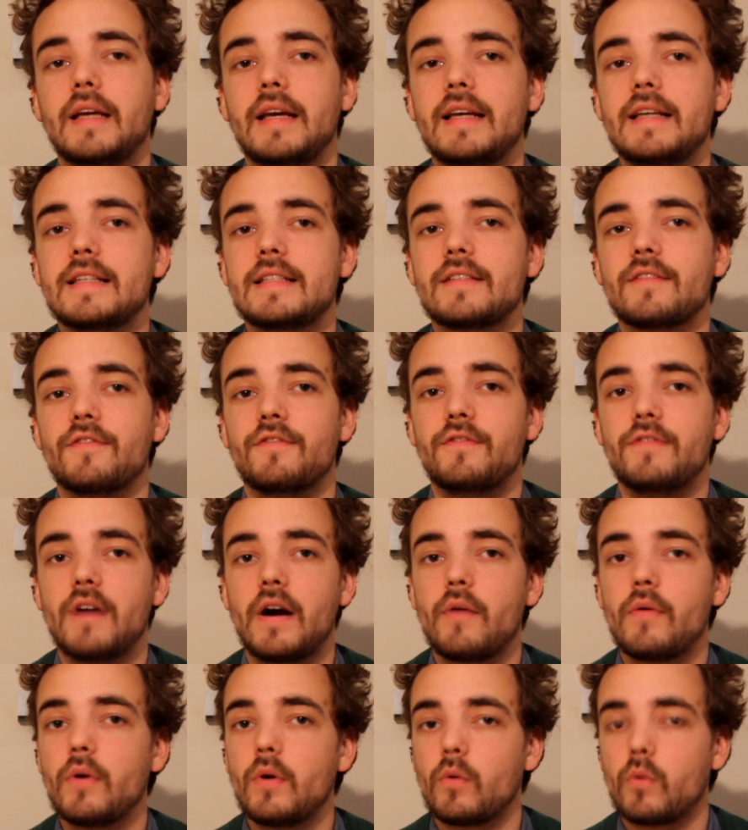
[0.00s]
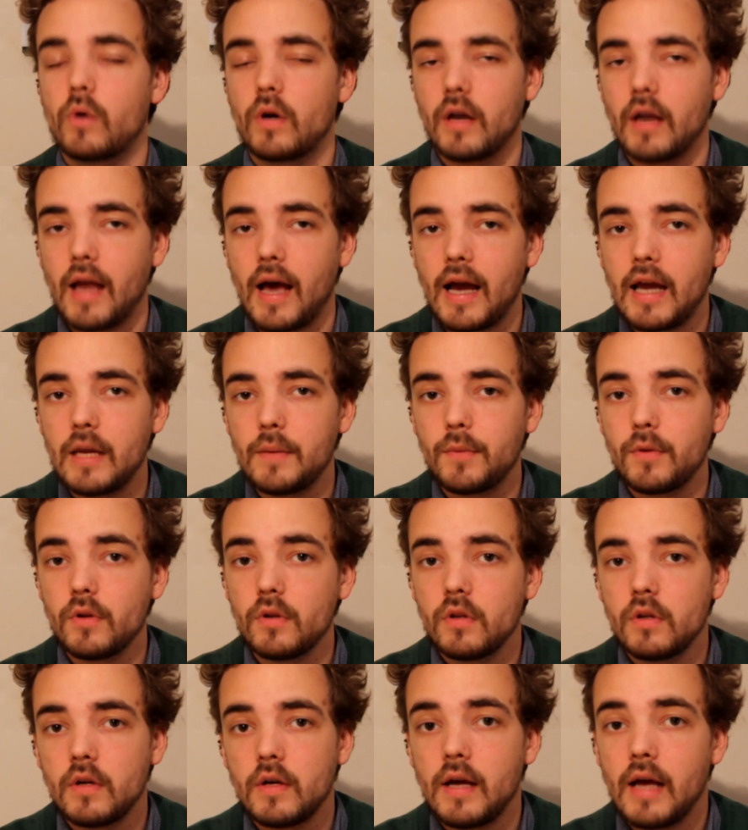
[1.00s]
is very
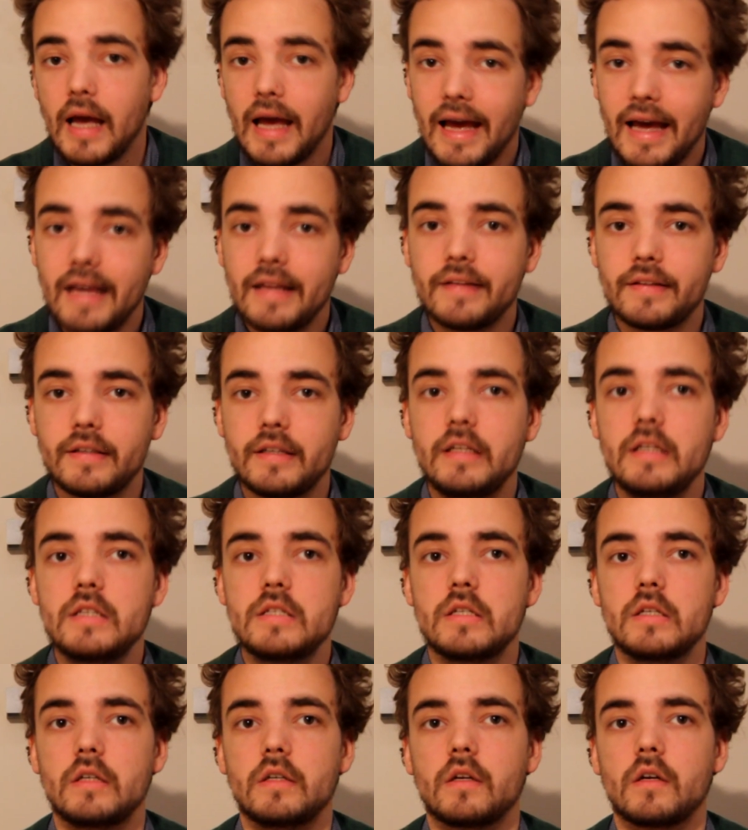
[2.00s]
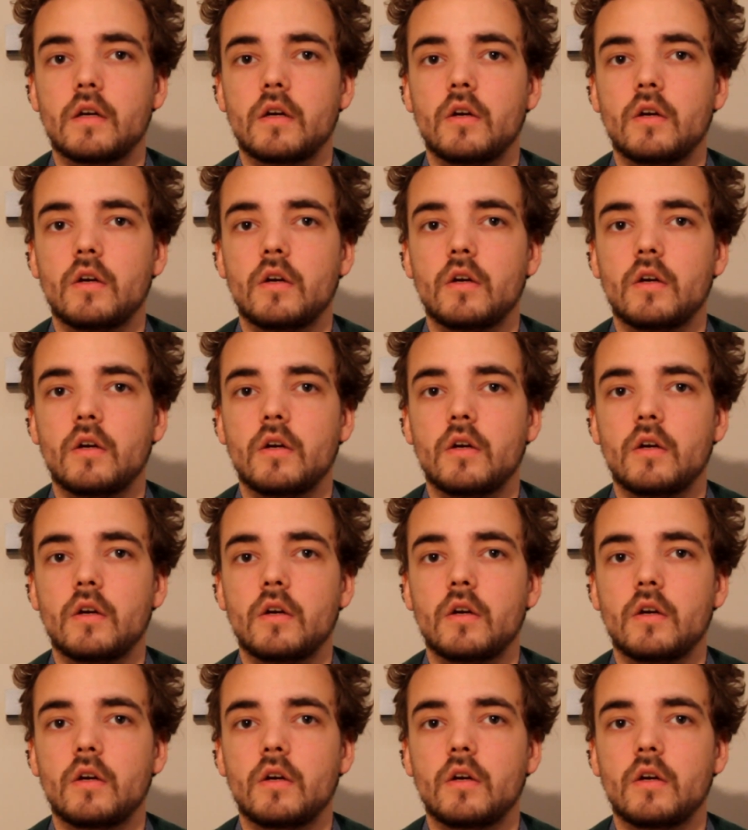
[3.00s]
reliable and easy.